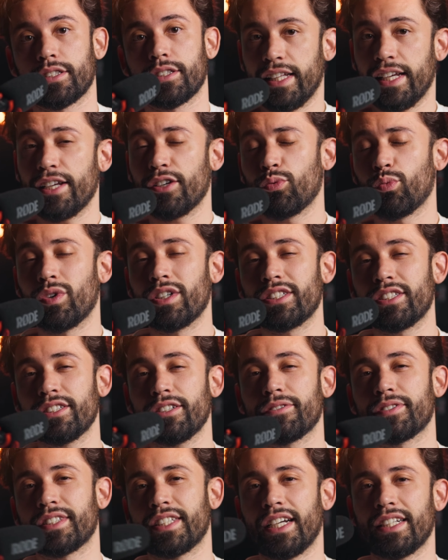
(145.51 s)
Then once you
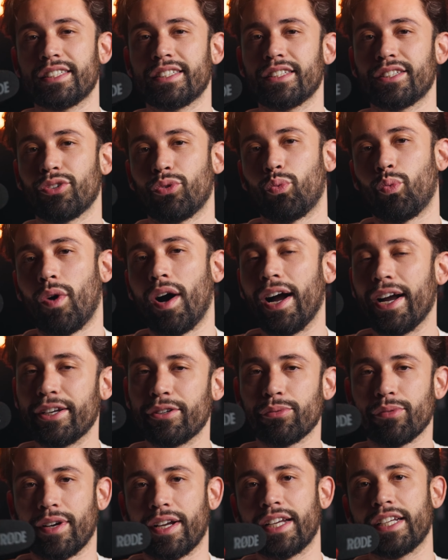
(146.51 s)
have tested the wide
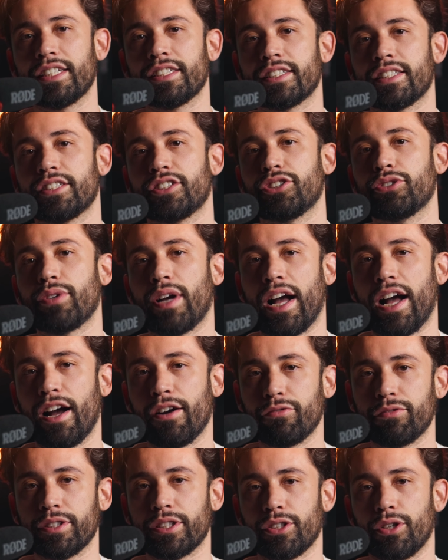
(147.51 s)
range that you
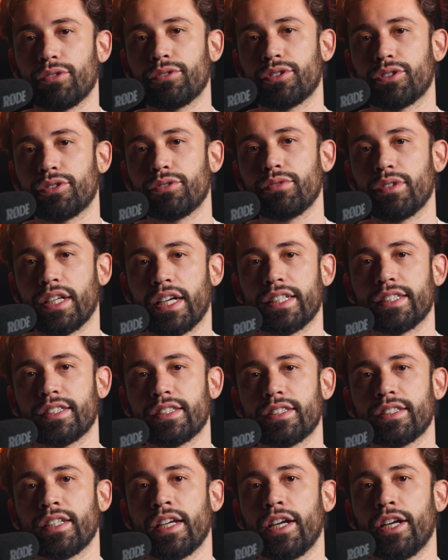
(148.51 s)
have with those two
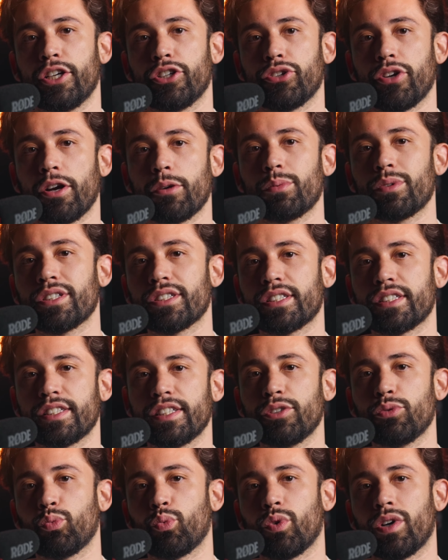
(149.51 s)
lenses, you're able to
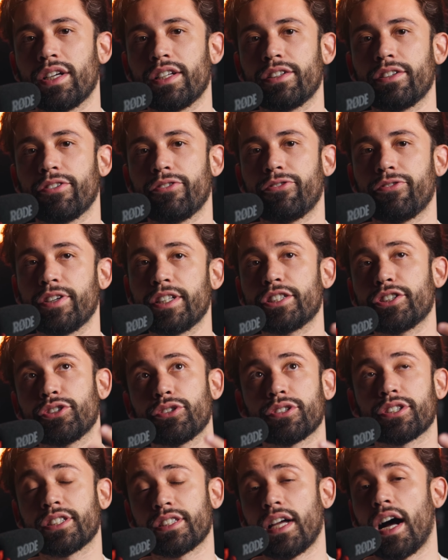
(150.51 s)
see what fits
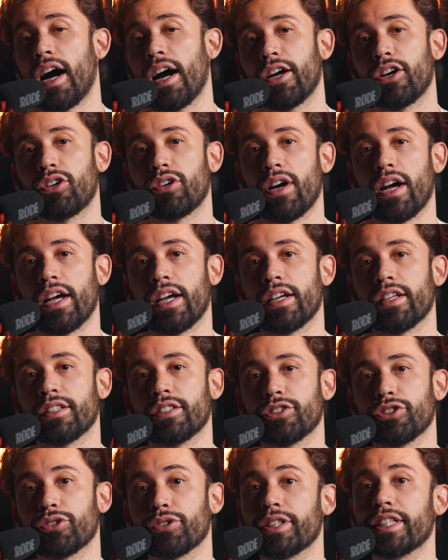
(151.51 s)
your style
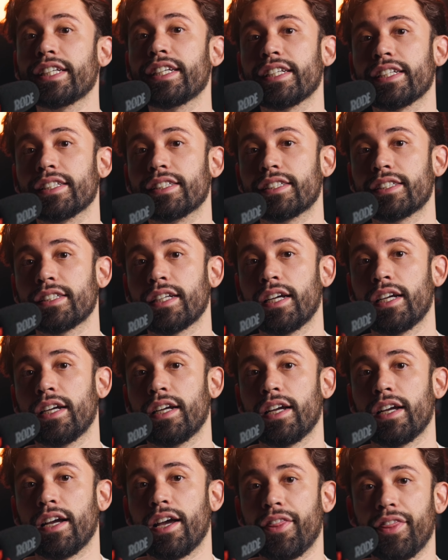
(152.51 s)
and your needs.
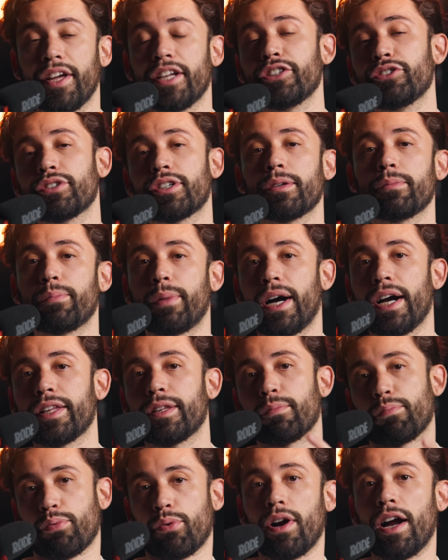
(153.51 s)
And then you can buy
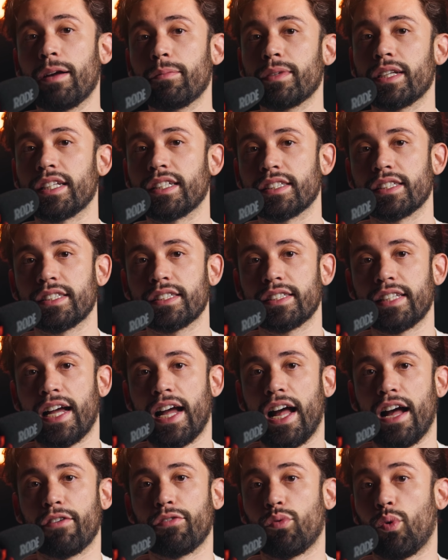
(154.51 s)
the prime lenses that
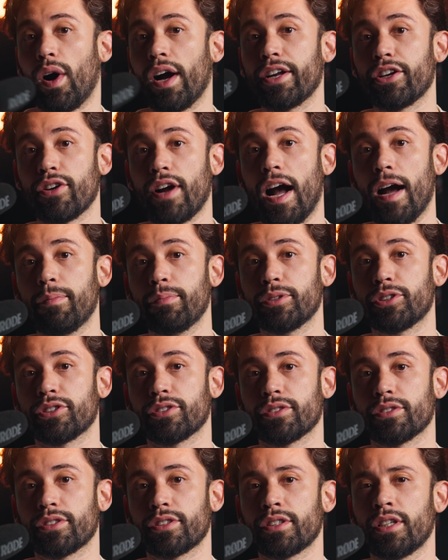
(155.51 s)
have wider
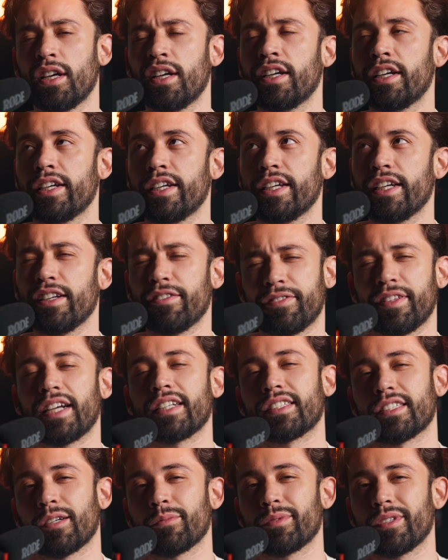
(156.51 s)
apertures if
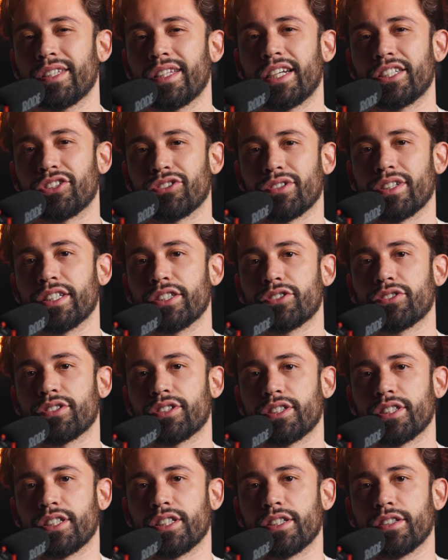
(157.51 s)
that's something that you're
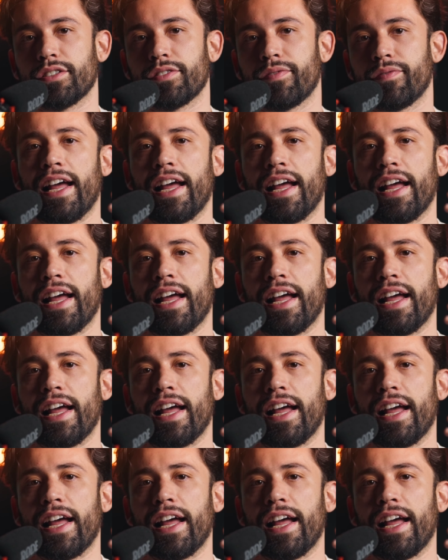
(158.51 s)
interested in.